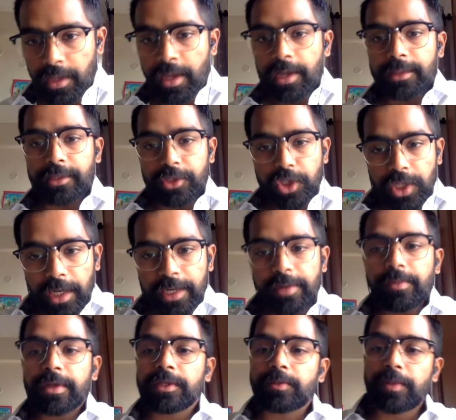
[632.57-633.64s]
The shine
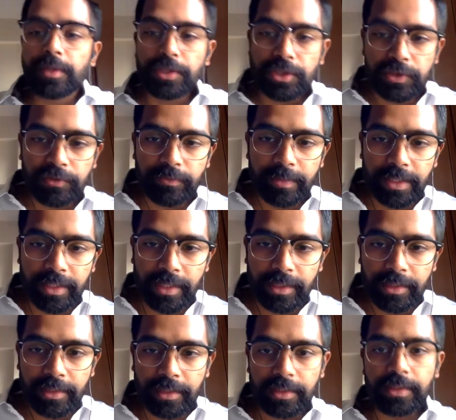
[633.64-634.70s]
must be achieved
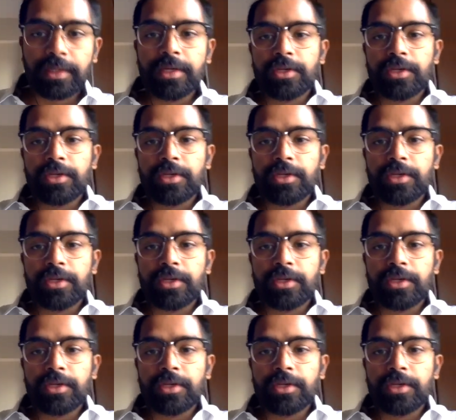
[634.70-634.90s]
mechanically.